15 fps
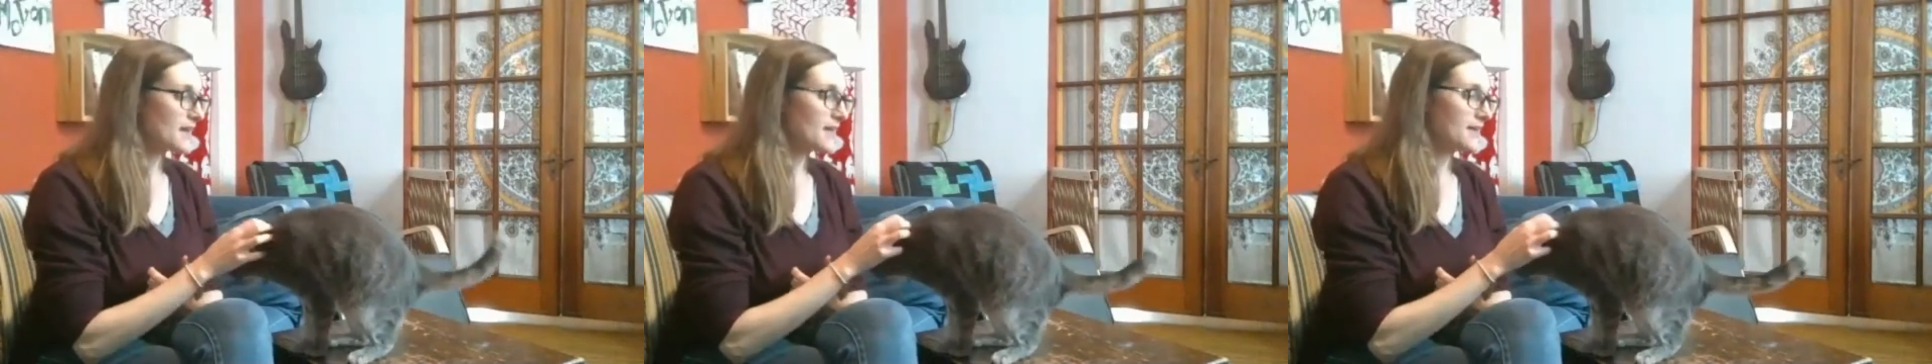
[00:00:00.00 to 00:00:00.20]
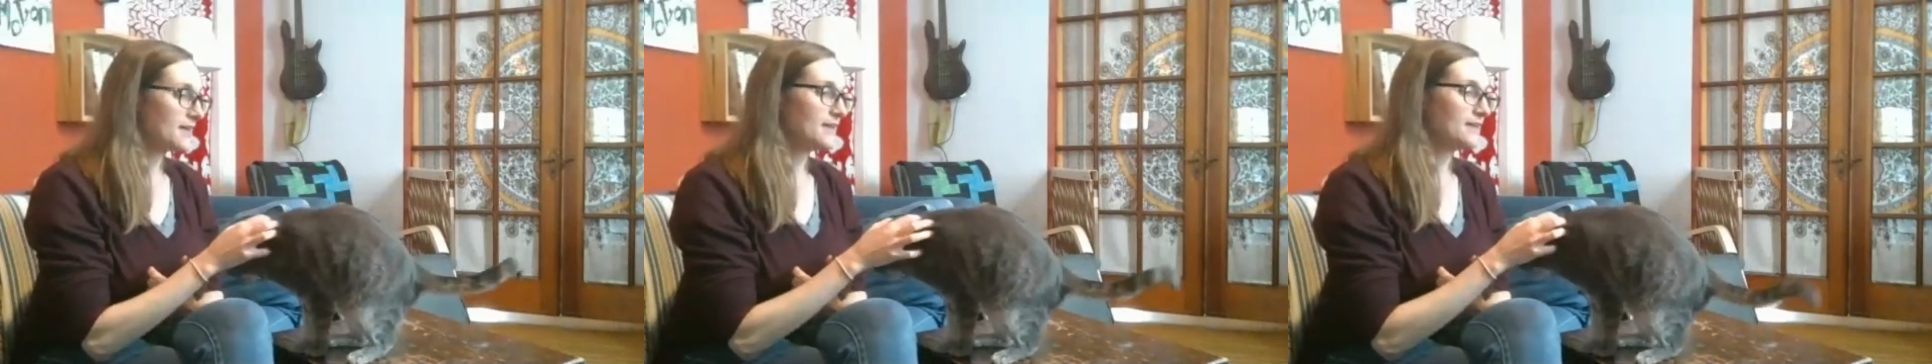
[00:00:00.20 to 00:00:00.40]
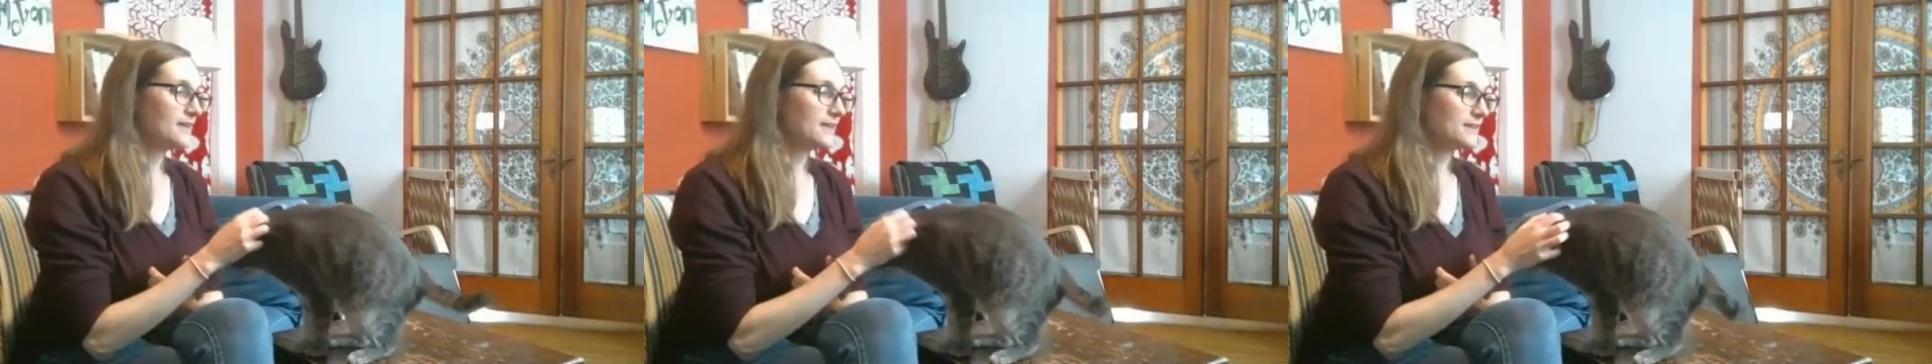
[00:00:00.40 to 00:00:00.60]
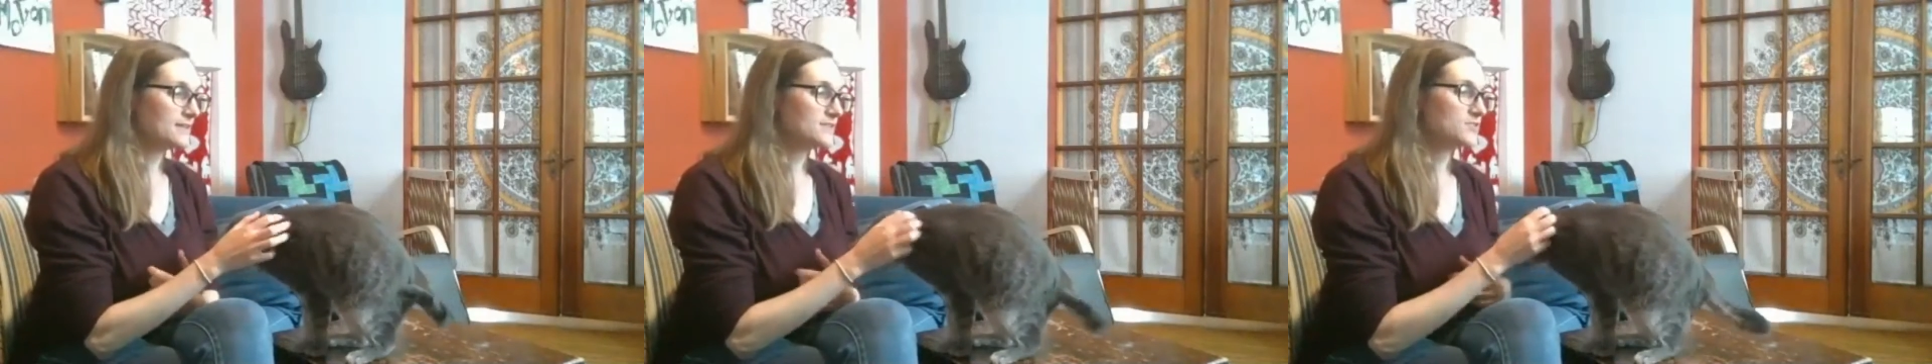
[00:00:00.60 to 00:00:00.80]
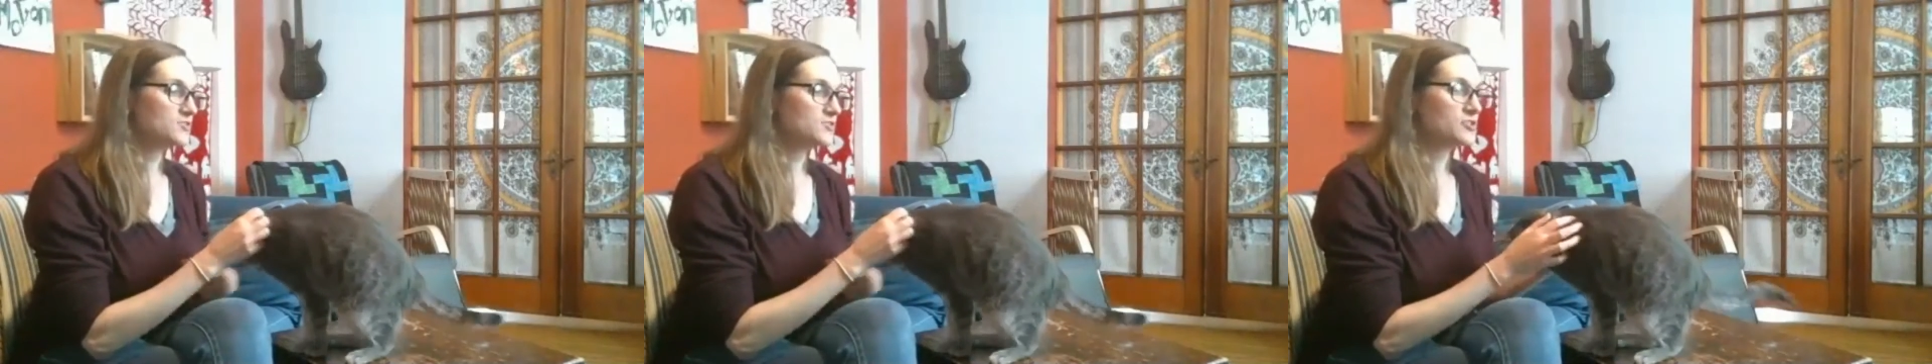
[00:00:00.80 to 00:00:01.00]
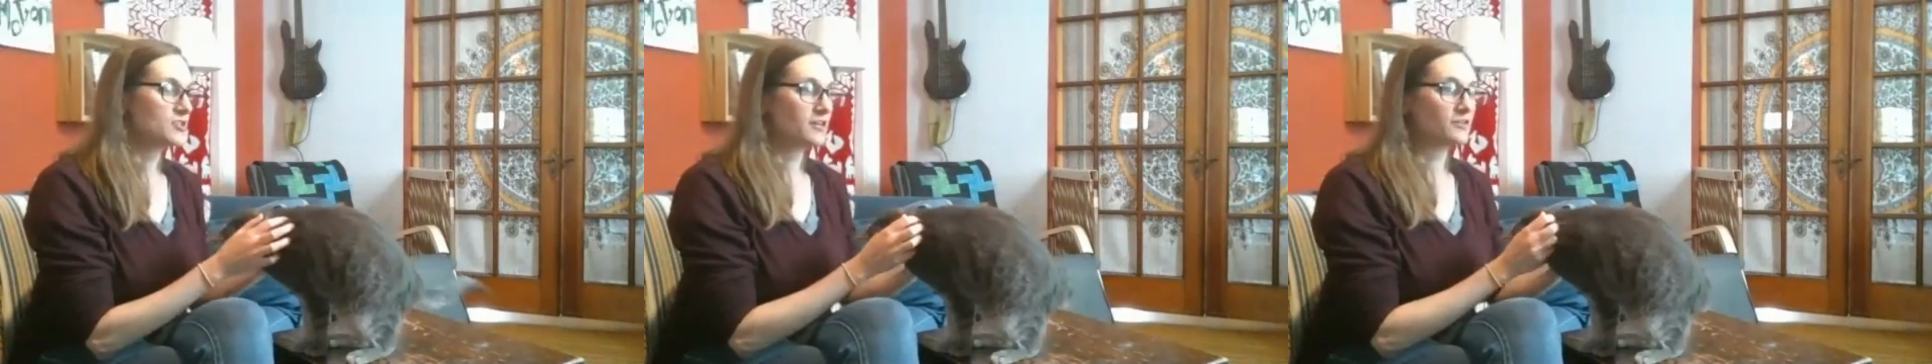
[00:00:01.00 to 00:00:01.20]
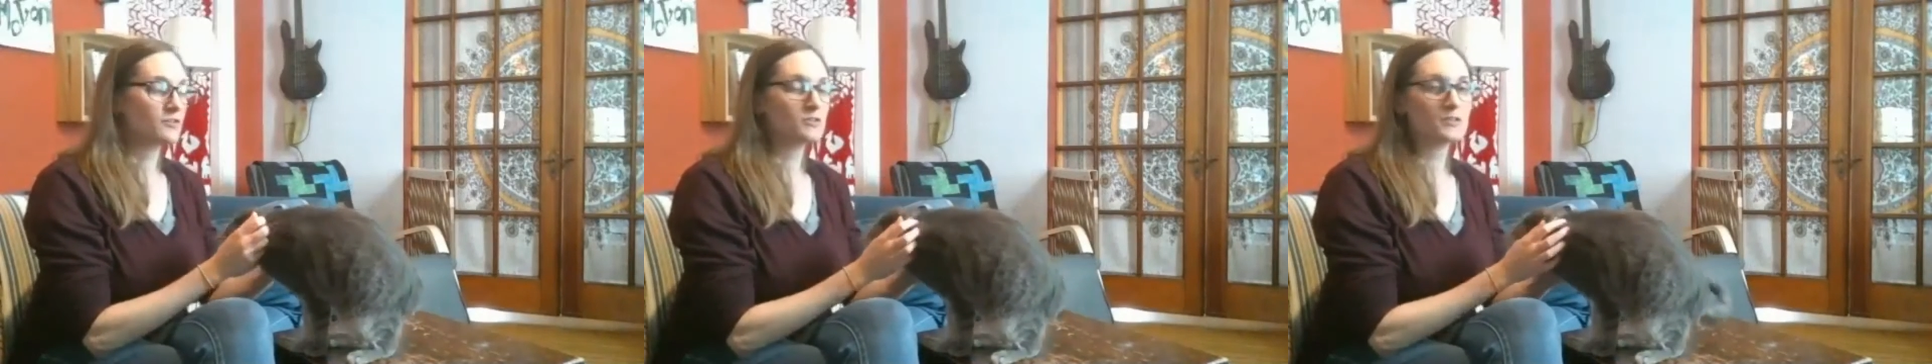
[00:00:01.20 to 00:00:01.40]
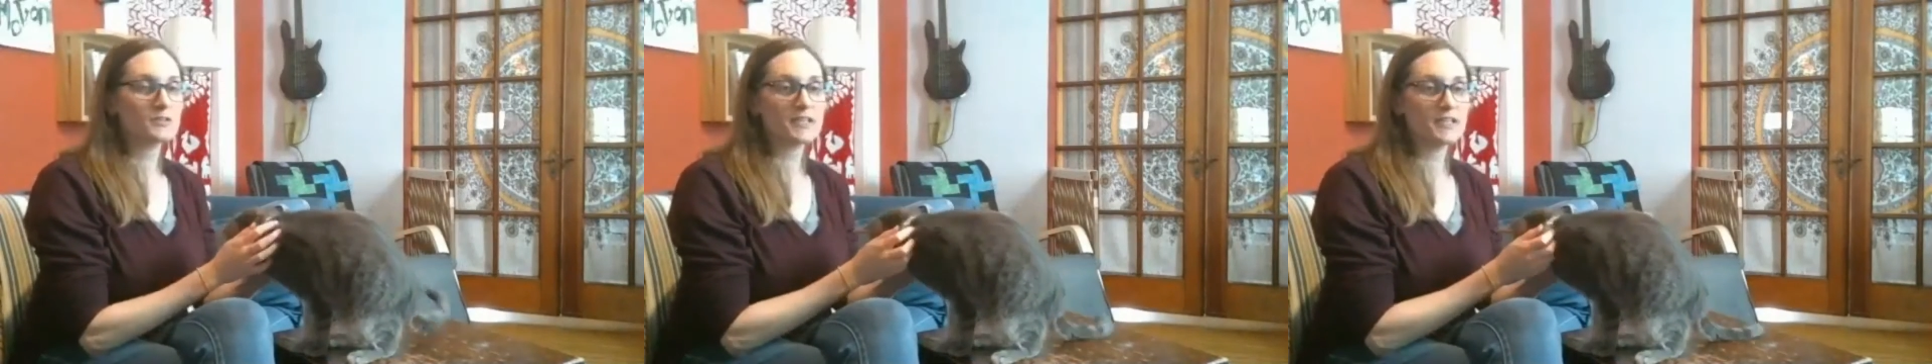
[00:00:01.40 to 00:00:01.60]
it is
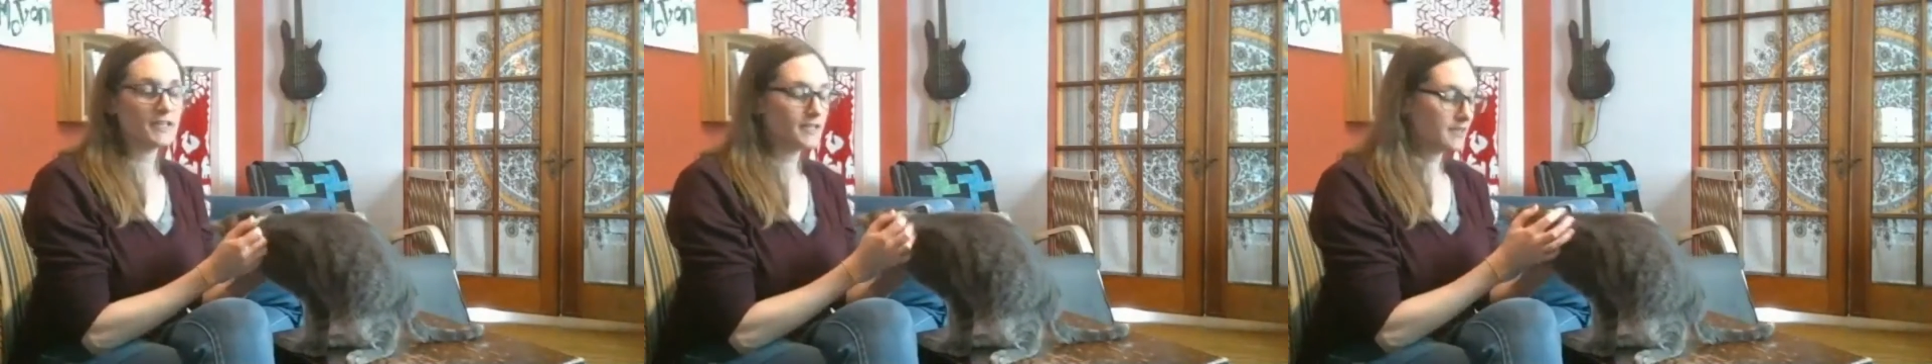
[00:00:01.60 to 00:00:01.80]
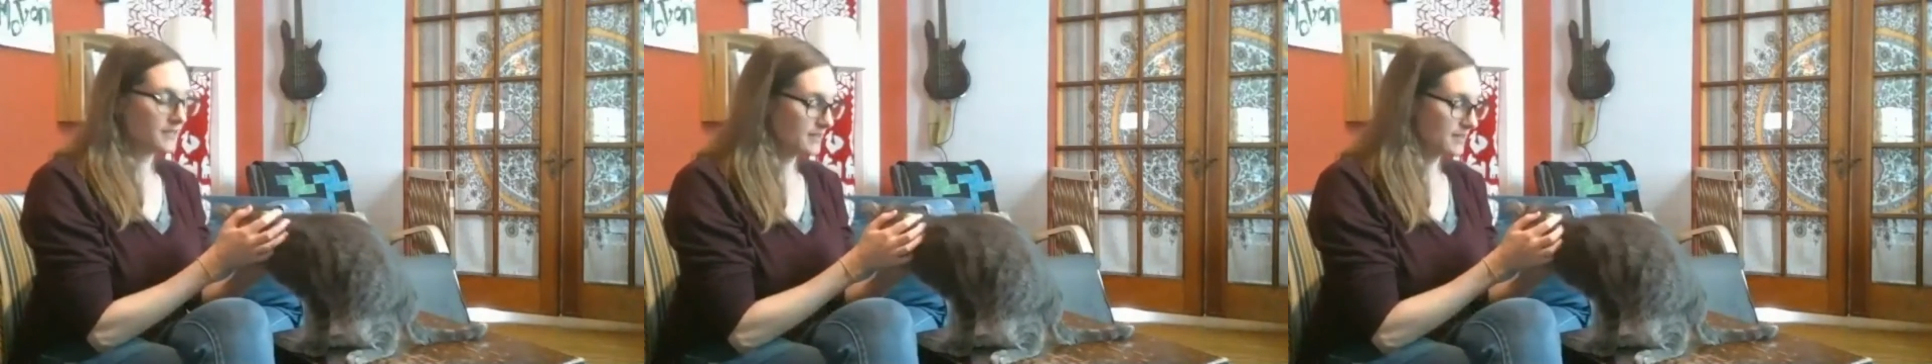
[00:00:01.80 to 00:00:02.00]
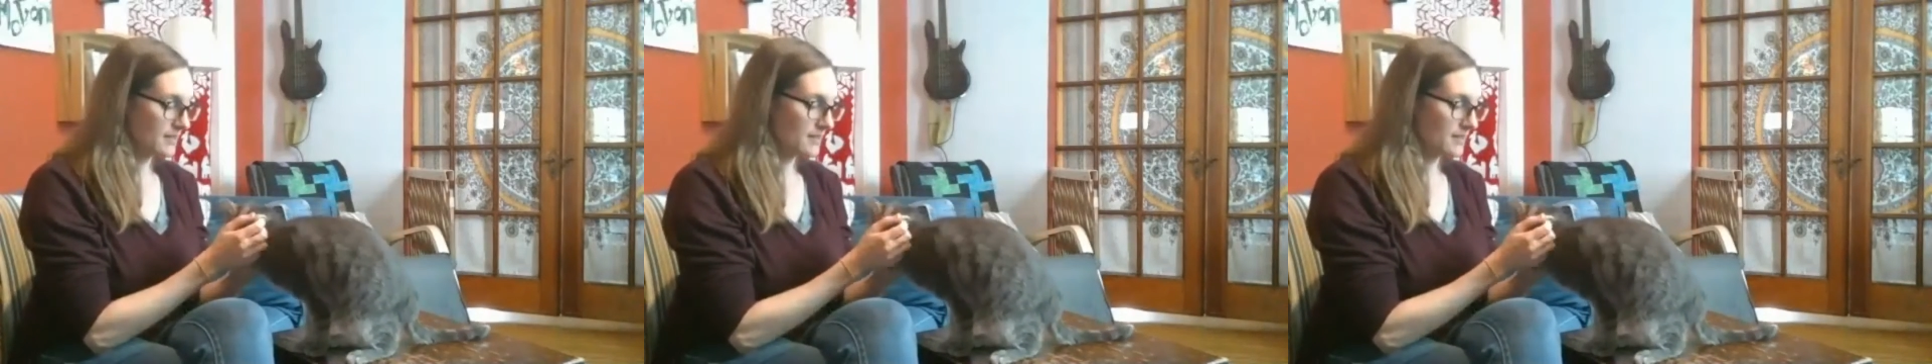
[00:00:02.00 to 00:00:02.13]
generally